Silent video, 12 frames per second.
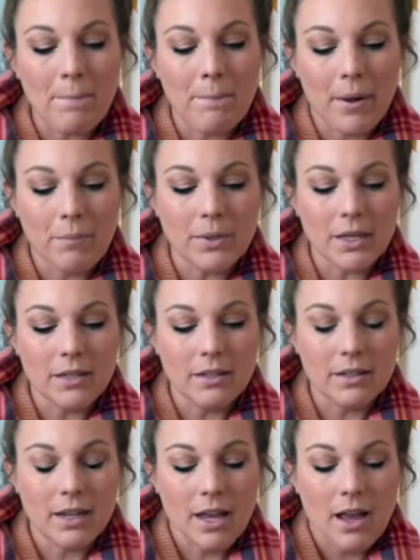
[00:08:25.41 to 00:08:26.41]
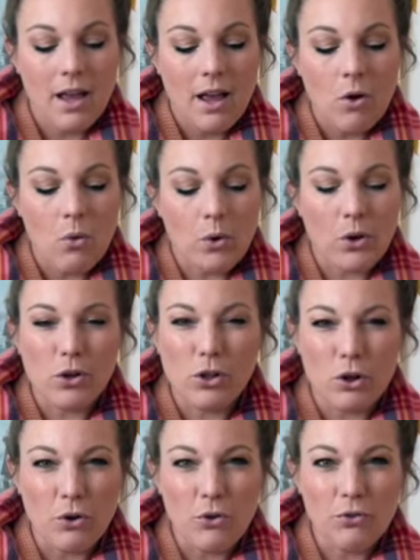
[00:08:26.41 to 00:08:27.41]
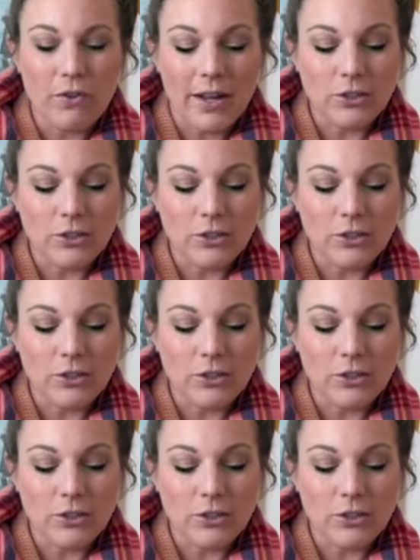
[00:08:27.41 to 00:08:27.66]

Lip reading: pumpkin or clove.